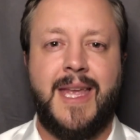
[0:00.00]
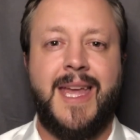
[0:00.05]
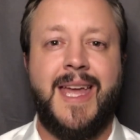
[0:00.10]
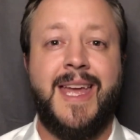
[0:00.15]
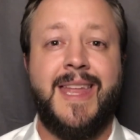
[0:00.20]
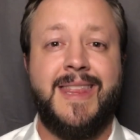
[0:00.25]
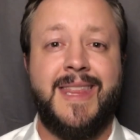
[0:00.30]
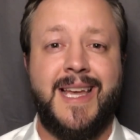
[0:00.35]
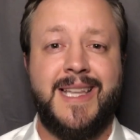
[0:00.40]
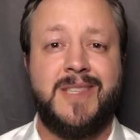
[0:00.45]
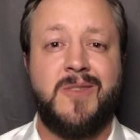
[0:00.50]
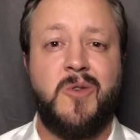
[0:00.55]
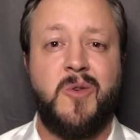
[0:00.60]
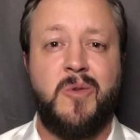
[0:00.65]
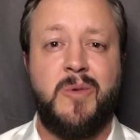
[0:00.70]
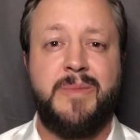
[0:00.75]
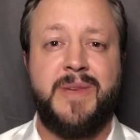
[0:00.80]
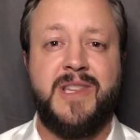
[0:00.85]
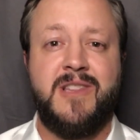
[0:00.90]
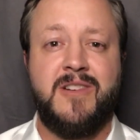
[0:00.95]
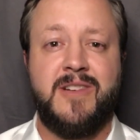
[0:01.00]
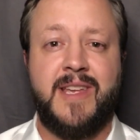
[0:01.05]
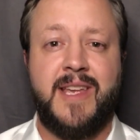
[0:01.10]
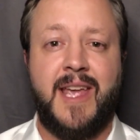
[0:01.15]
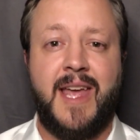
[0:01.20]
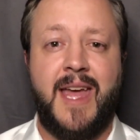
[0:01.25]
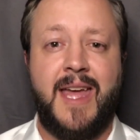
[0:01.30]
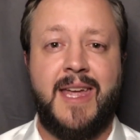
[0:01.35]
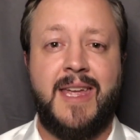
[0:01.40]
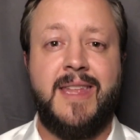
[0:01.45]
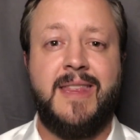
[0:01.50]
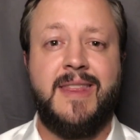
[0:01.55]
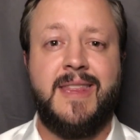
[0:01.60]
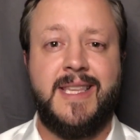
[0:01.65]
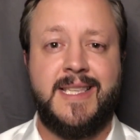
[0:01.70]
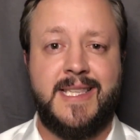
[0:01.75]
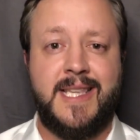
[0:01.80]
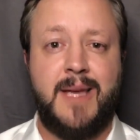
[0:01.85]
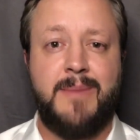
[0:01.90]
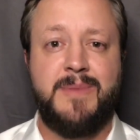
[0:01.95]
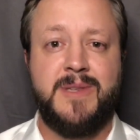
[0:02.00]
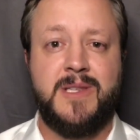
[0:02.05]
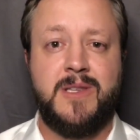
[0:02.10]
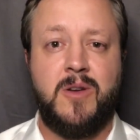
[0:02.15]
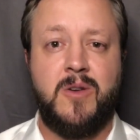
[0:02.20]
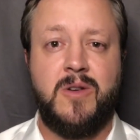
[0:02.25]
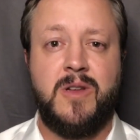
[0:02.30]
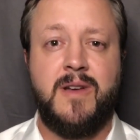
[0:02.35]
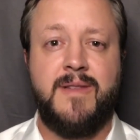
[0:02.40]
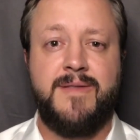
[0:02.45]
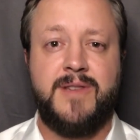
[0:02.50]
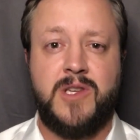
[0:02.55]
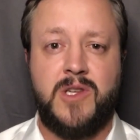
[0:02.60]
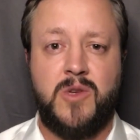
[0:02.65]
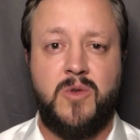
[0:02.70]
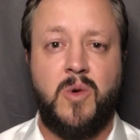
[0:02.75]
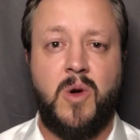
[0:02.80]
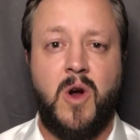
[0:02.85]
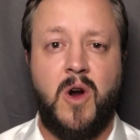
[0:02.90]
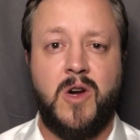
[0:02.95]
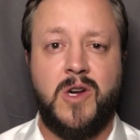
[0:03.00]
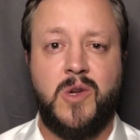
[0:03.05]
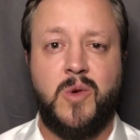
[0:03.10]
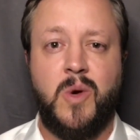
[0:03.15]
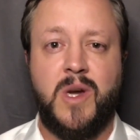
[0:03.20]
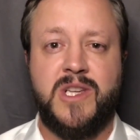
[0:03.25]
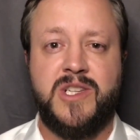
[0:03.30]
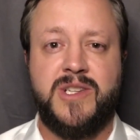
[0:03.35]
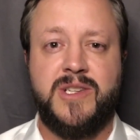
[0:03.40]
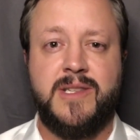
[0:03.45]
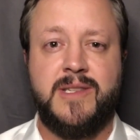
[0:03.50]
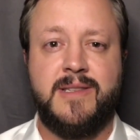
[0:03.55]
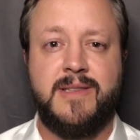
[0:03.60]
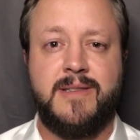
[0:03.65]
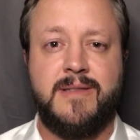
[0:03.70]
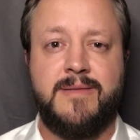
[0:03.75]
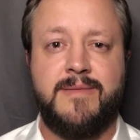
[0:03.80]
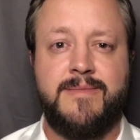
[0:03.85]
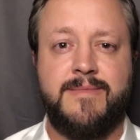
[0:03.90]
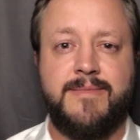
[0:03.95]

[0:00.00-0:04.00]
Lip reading: And that's what we'll be looking at in this episode of Two Hard Questions.